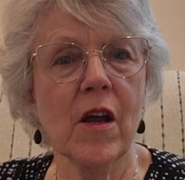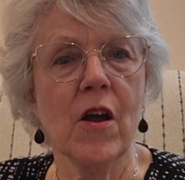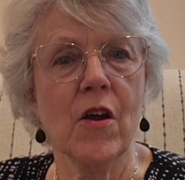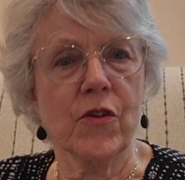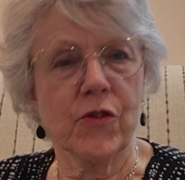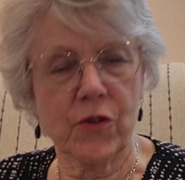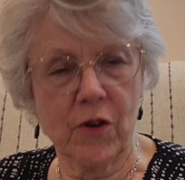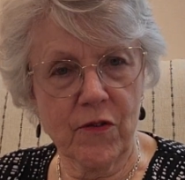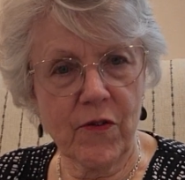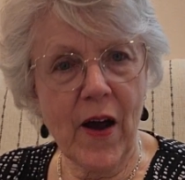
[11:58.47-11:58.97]

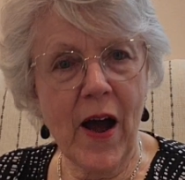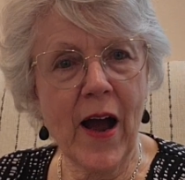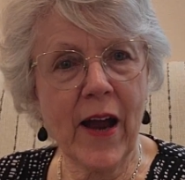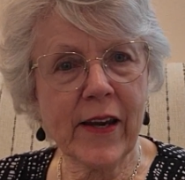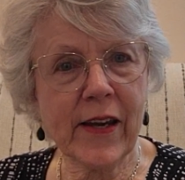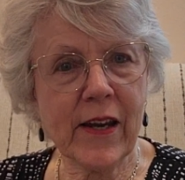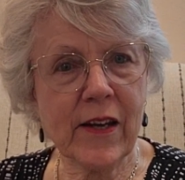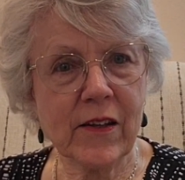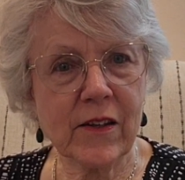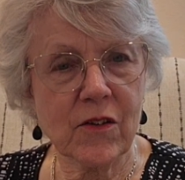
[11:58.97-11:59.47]
So if I
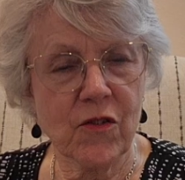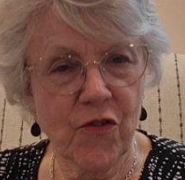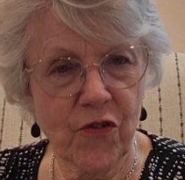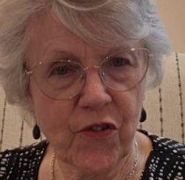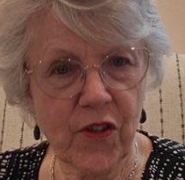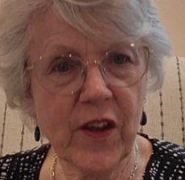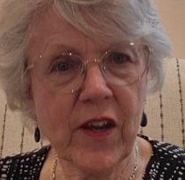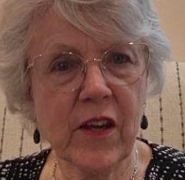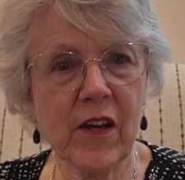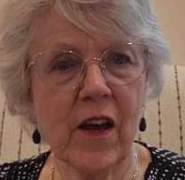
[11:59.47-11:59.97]
can
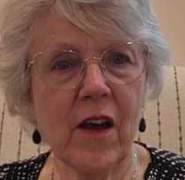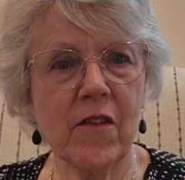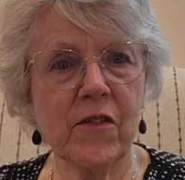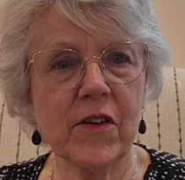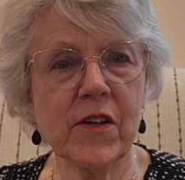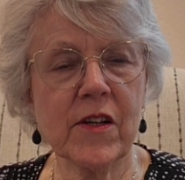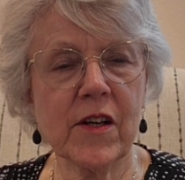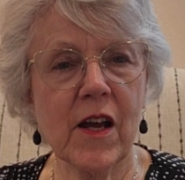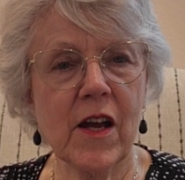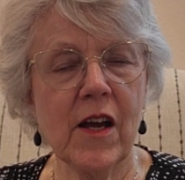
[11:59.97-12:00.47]
think of
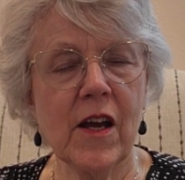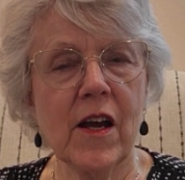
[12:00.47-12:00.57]
it,